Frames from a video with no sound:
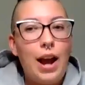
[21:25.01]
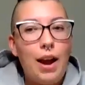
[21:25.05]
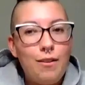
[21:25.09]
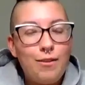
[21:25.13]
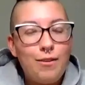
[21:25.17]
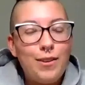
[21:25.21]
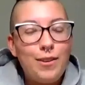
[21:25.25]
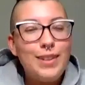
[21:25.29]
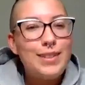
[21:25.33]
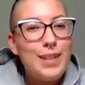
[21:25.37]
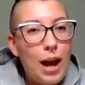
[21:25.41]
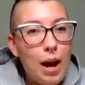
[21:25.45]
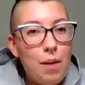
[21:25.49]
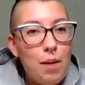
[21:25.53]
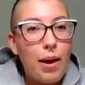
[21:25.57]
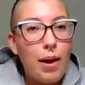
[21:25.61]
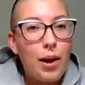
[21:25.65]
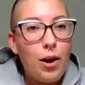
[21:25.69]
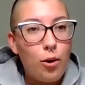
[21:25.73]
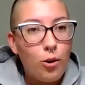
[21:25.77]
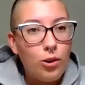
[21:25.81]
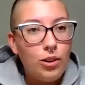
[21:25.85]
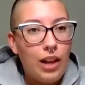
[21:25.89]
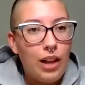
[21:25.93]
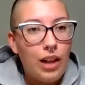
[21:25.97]
every time I
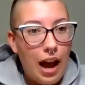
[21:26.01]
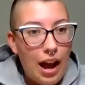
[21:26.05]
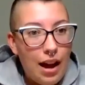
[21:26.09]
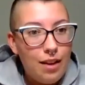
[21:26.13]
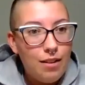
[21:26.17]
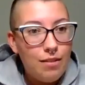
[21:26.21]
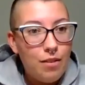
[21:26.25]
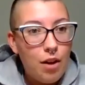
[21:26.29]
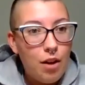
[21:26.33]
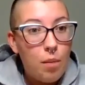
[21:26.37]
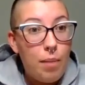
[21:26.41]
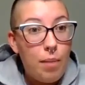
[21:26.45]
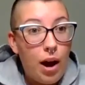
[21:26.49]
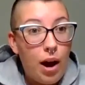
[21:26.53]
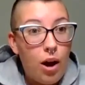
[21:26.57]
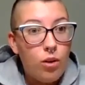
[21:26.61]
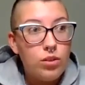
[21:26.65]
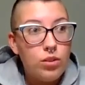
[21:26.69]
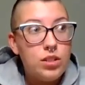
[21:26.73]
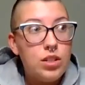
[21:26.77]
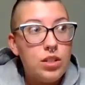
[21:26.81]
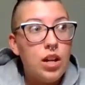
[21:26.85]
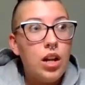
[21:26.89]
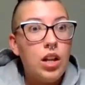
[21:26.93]
go live about